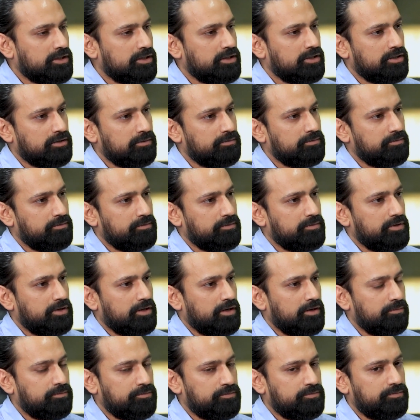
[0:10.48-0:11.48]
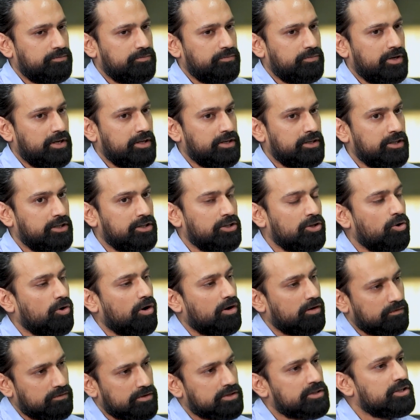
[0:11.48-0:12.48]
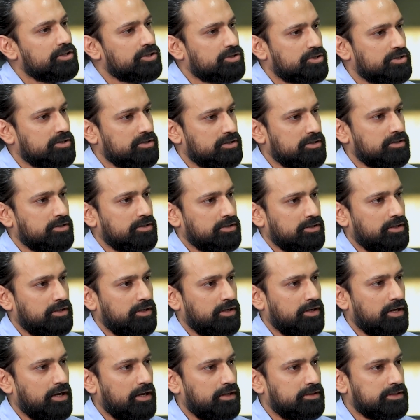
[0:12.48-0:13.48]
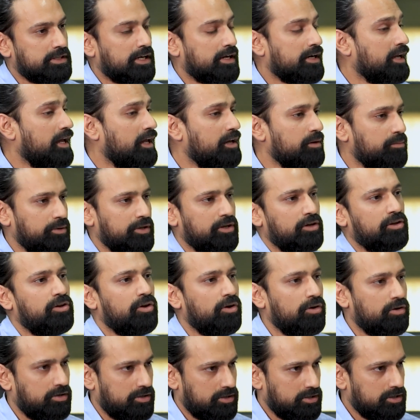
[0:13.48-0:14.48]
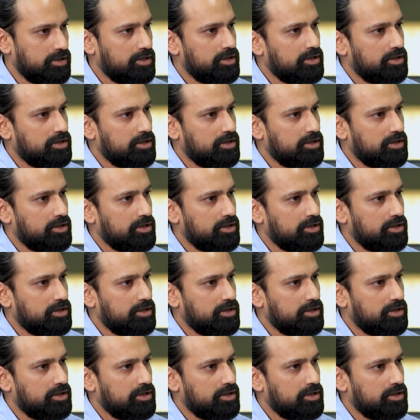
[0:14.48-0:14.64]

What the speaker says: uh, in the conversation started helping a lot.